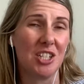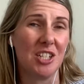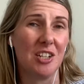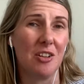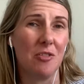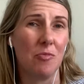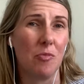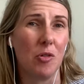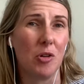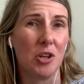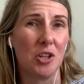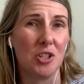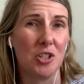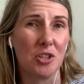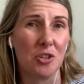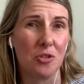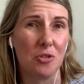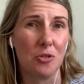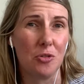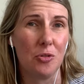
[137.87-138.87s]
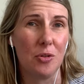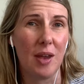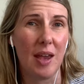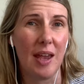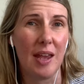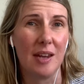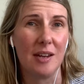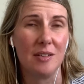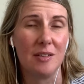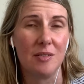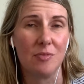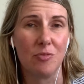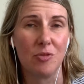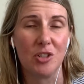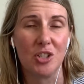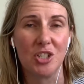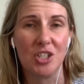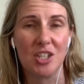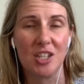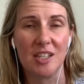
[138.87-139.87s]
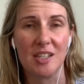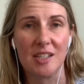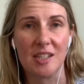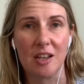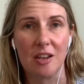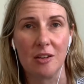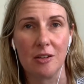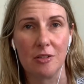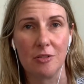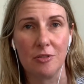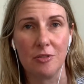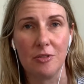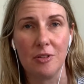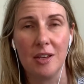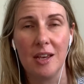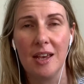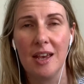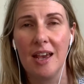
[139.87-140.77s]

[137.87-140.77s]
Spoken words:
don't want to do, and which is going